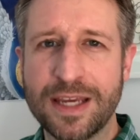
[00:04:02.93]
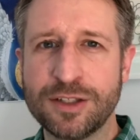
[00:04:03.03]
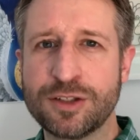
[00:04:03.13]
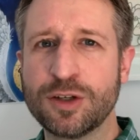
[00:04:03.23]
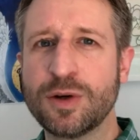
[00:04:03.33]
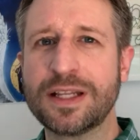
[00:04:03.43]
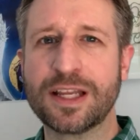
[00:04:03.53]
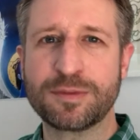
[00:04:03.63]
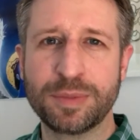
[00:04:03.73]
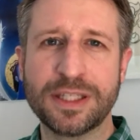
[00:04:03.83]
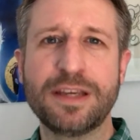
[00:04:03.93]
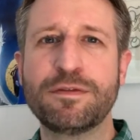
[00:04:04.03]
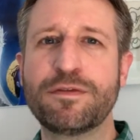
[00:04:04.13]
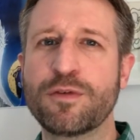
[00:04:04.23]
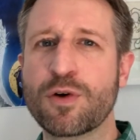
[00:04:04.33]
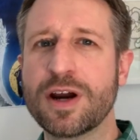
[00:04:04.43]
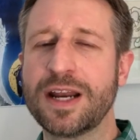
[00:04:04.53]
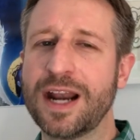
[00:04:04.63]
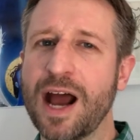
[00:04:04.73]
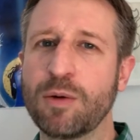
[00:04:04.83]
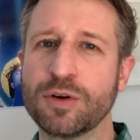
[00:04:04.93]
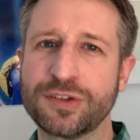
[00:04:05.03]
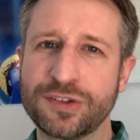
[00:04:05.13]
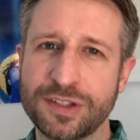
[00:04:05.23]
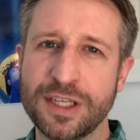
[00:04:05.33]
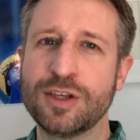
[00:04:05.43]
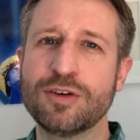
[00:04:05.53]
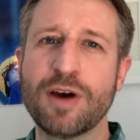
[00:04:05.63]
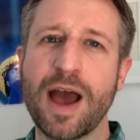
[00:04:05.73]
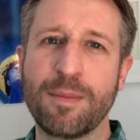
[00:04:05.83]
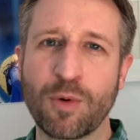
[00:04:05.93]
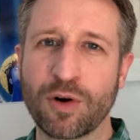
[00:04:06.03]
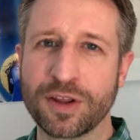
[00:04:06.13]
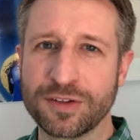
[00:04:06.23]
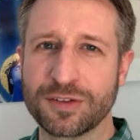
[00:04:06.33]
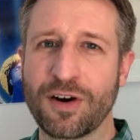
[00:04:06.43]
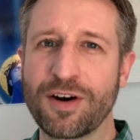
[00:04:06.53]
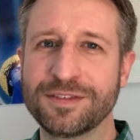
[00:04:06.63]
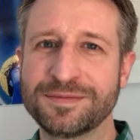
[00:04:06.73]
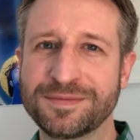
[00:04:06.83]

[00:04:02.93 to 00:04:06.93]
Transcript: into it, let's believe for it, and I will see you at Morning Star.